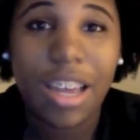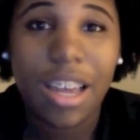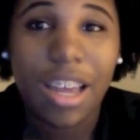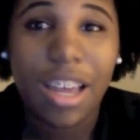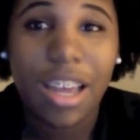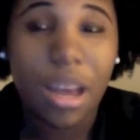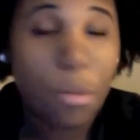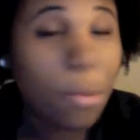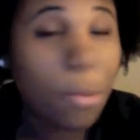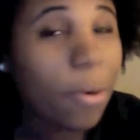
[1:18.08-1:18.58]

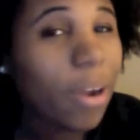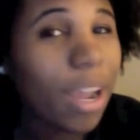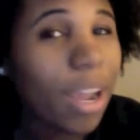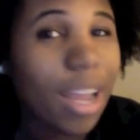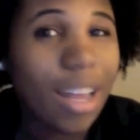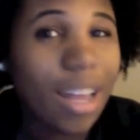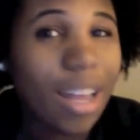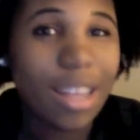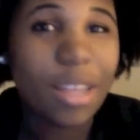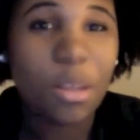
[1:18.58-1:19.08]
a
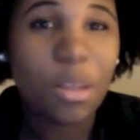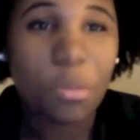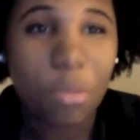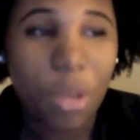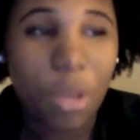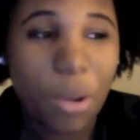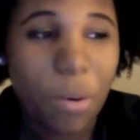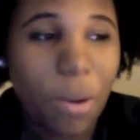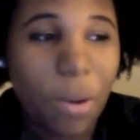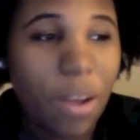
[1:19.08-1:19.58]
break,
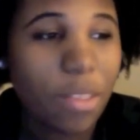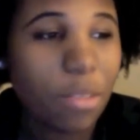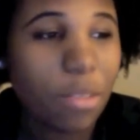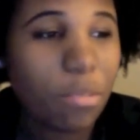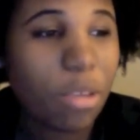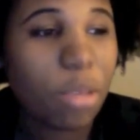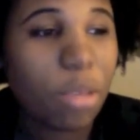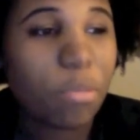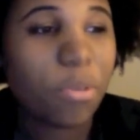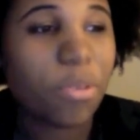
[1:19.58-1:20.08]
be around the
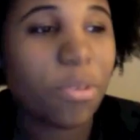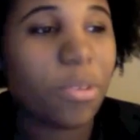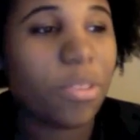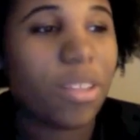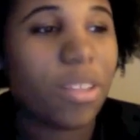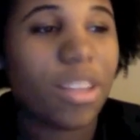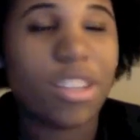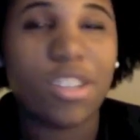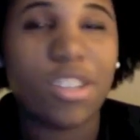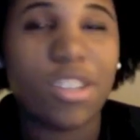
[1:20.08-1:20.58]
people
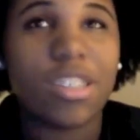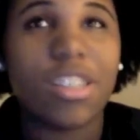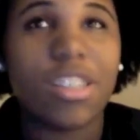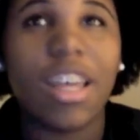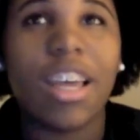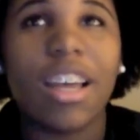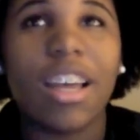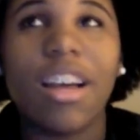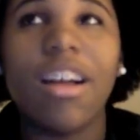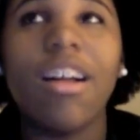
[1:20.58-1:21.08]
that just
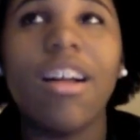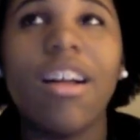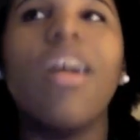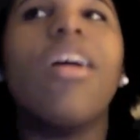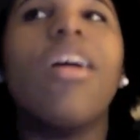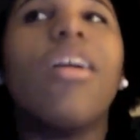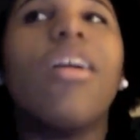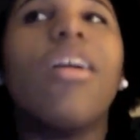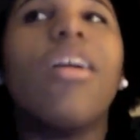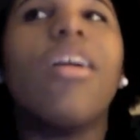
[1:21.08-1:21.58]
like, oh,
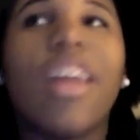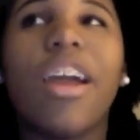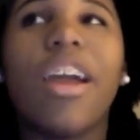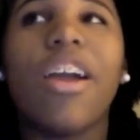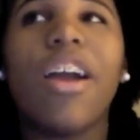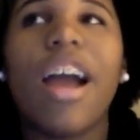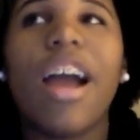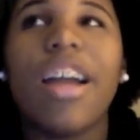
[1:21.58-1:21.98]
there.